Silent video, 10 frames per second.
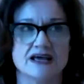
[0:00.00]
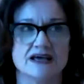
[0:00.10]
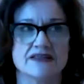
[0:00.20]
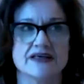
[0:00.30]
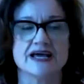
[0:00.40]

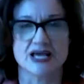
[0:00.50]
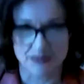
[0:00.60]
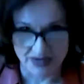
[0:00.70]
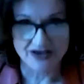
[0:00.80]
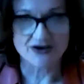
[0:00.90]
And the
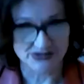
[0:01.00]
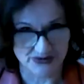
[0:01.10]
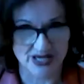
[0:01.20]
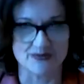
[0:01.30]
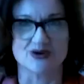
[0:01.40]
AAP
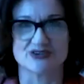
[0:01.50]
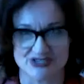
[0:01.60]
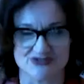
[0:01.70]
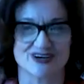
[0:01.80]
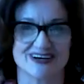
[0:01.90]
also came out
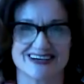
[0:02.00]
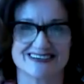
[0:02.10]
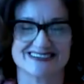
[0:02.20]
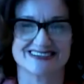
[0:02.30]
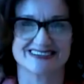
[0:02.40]

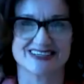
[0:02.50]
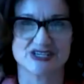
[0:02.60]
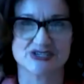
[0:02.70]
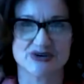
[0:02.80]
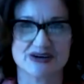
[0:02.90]
disorganized.
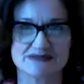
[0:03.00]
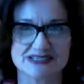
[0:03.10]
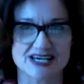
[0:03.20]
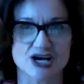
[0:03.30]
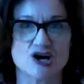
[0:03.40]
And so I
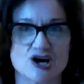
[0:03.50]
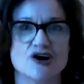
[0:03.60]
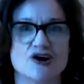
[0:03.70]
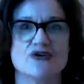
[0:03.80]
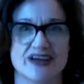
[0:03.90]
was like,
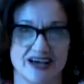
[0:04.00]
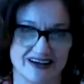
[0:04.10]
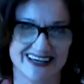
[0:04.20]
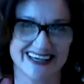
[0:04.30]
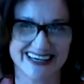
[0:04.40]

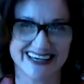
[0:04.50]
okay.